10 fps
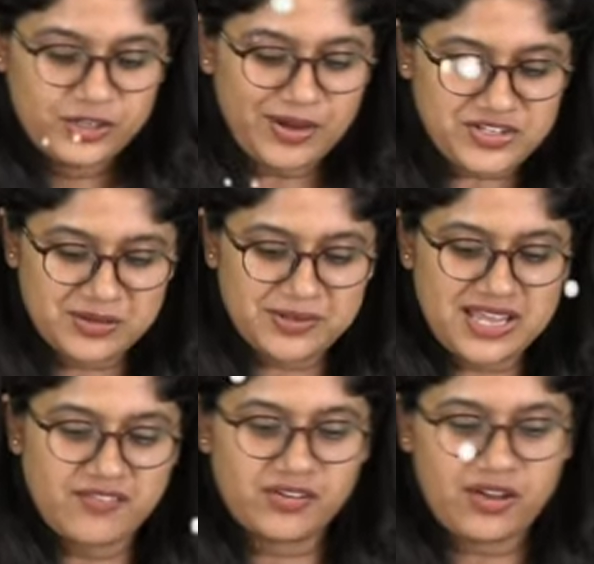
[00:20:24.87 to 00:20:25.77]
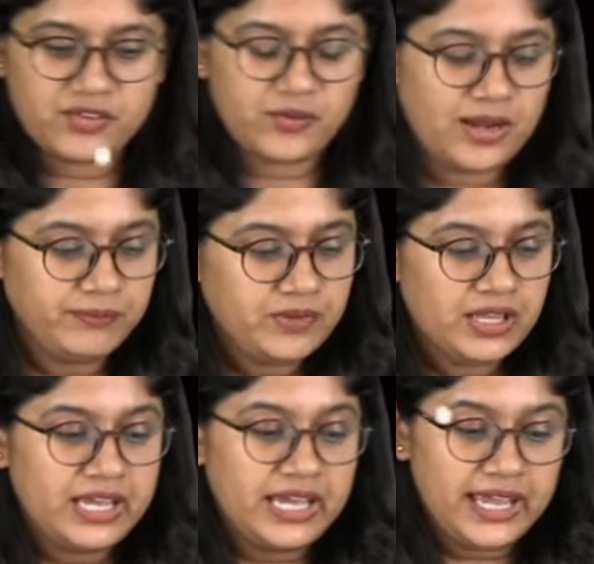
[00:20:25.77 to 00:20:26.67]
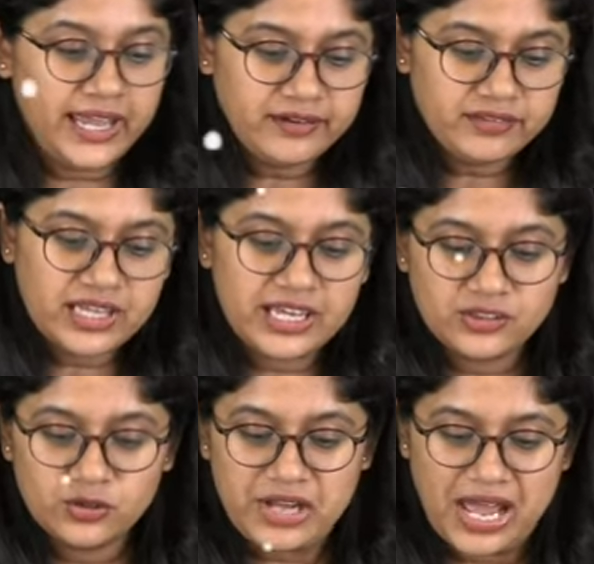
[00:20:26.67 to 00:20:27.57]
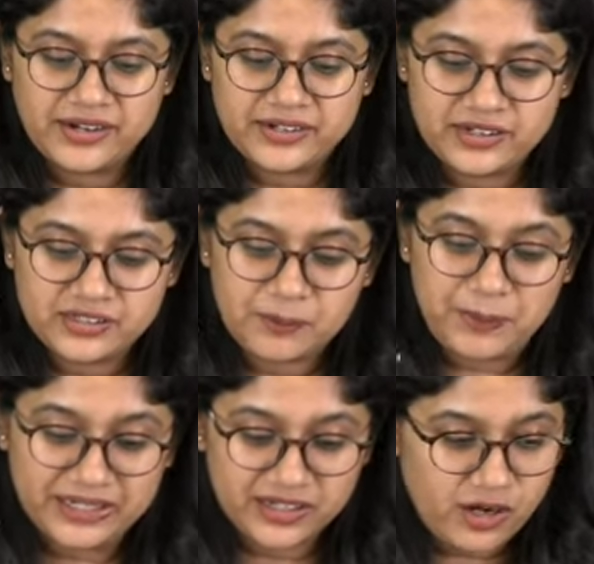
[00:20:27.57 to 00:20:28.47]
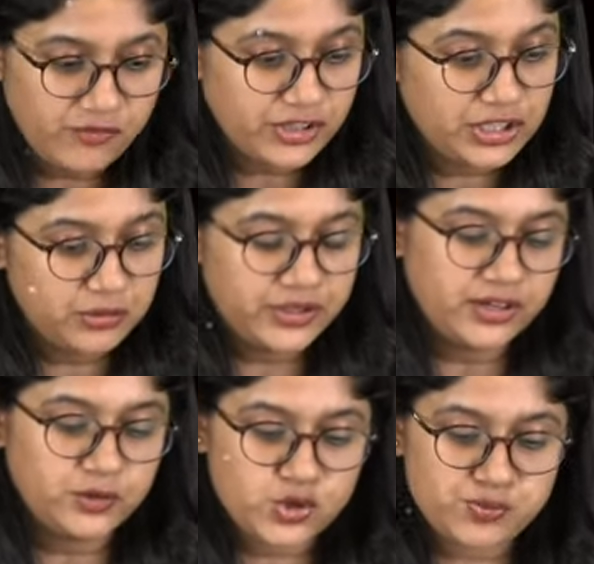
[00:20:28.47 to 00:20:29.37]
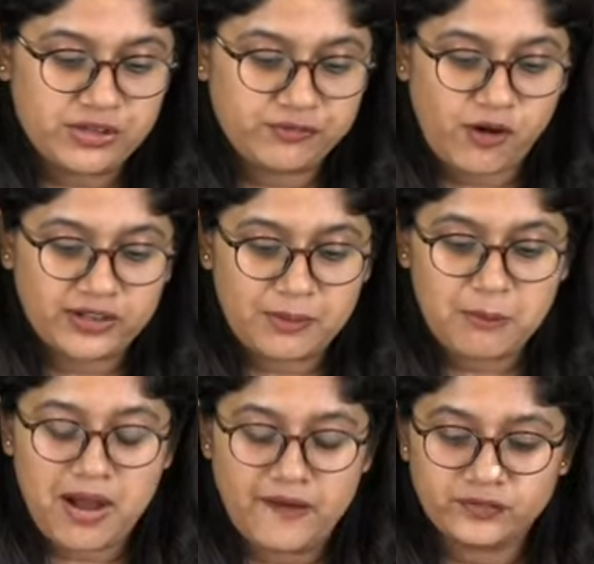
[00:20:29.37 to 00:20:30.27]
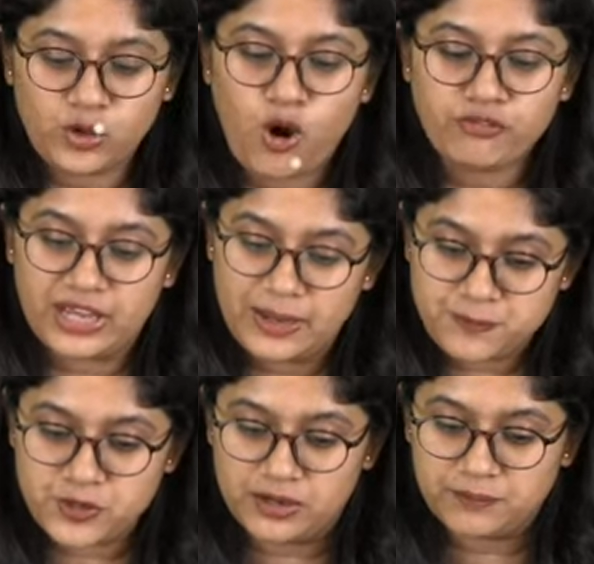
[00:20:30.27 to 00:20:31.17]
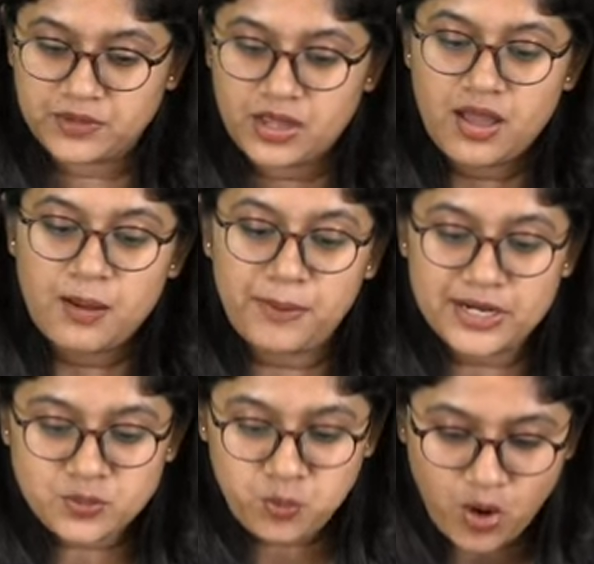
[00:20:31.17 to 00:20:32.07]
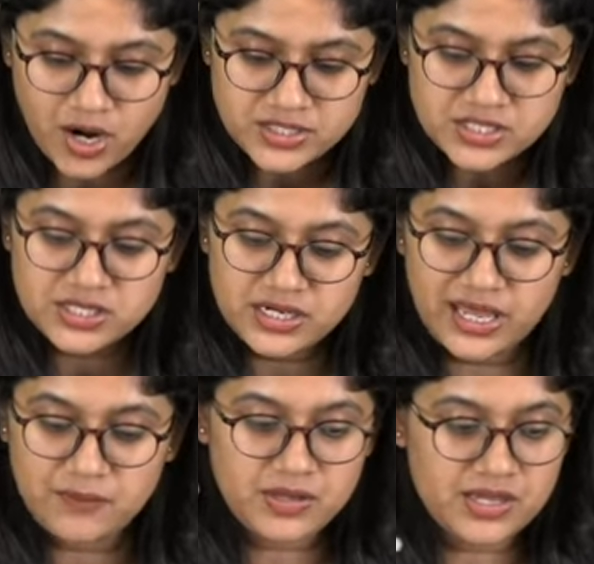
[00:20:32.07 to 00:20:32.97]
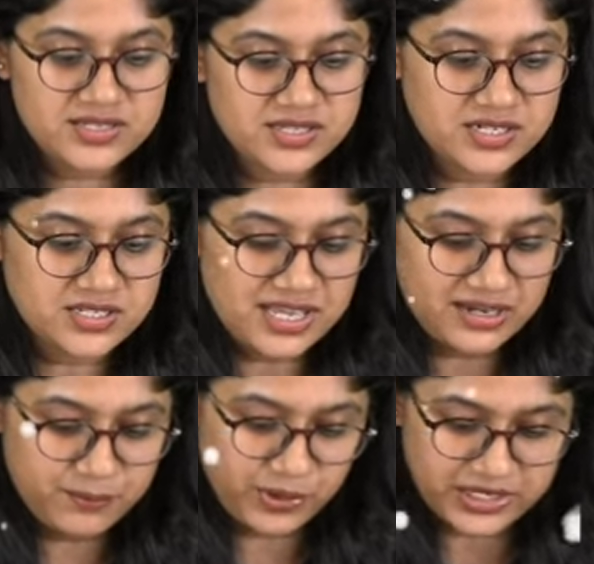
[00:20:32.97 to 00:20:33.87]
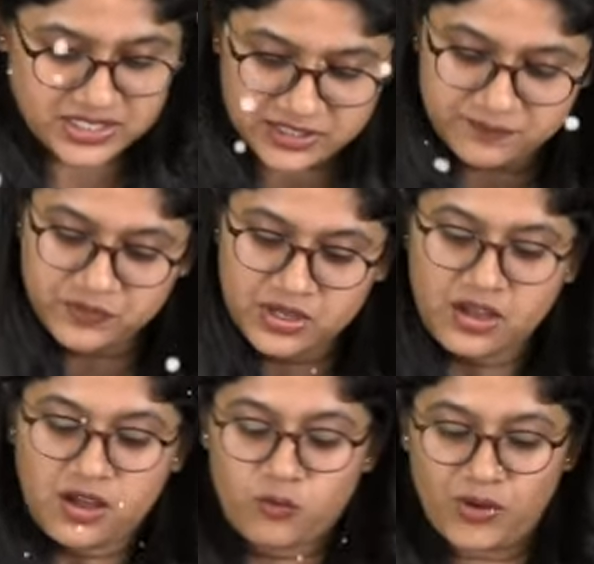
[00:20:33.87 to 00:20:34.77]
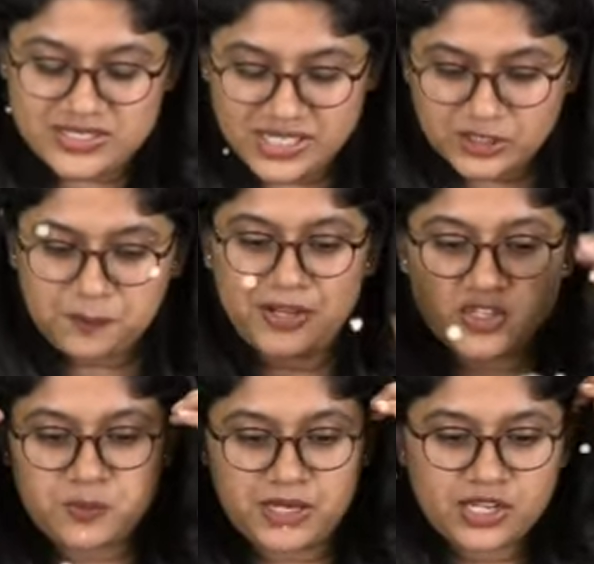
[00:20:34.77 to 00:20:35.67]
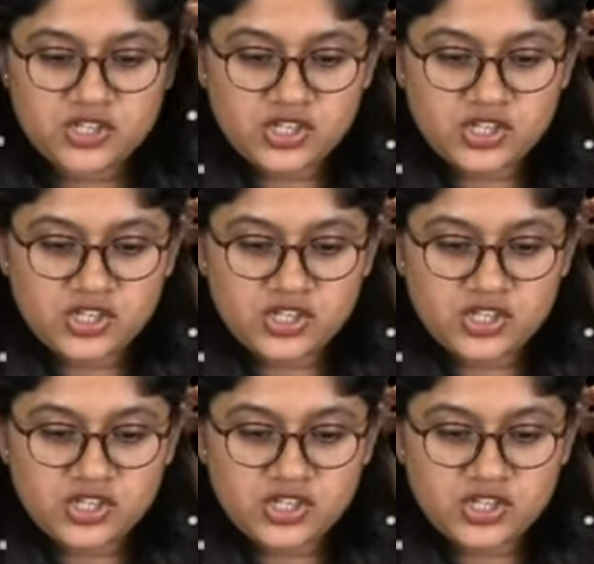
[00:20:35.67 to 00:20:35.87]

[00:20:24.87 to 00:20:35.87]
Question number seven, everyone. In the Hindu calendar, the beginning of a new year usually falls in the month of April. But what name is it celebrated? Vasant Panchami,